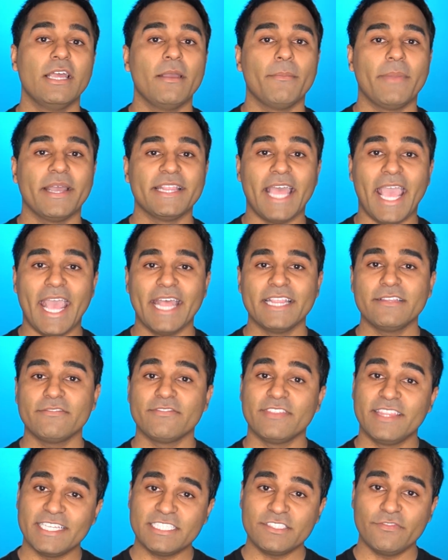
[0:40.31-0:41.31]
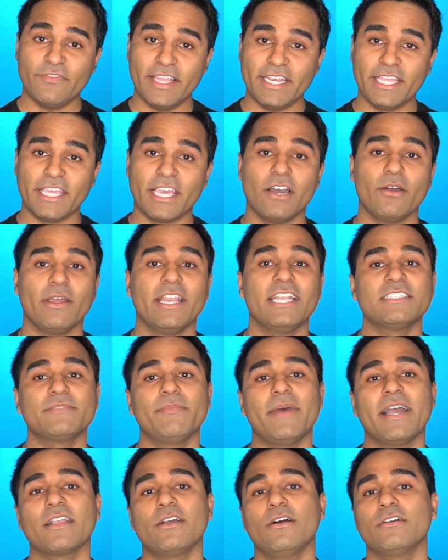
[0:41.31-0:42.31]
By the end of this video, it is
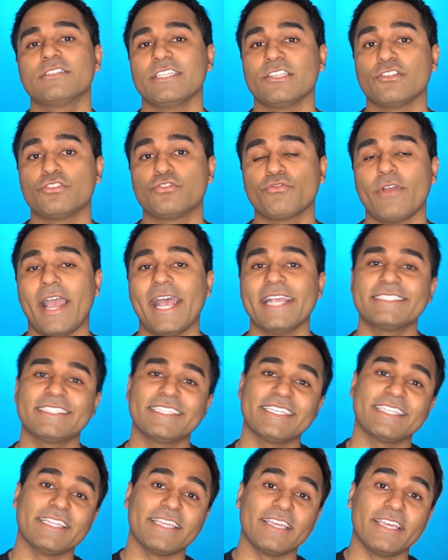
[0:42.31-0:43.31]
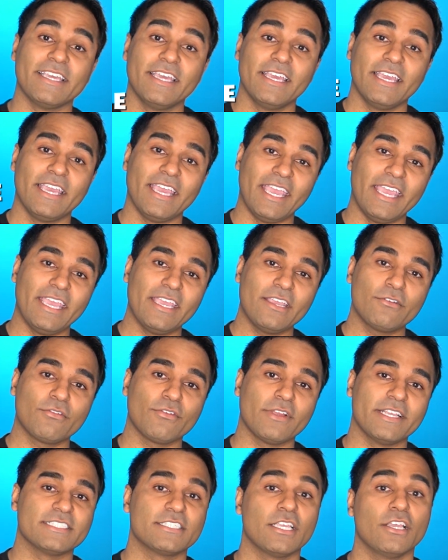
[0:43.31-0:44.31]
my goal to drastically
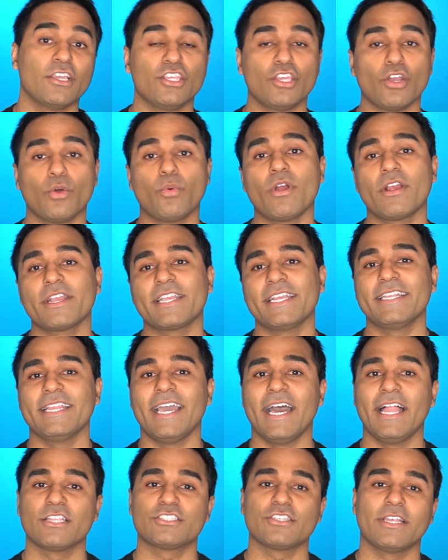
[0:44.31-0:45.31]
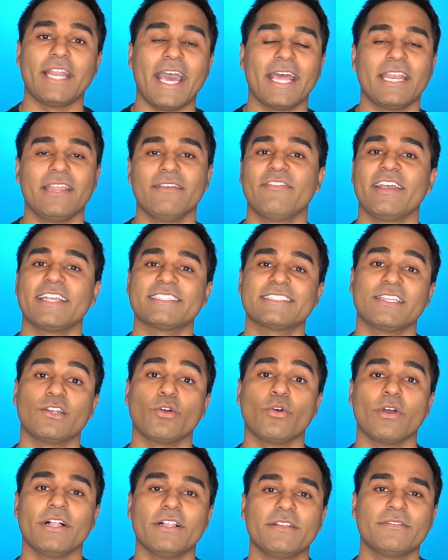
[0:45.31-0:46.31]
increase your working knowledge on how to invest in
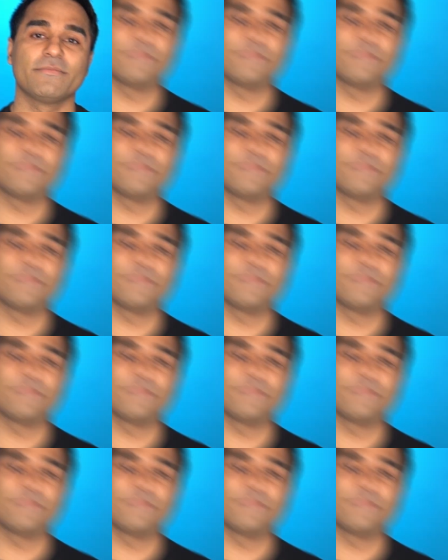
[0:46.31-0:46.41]
oil.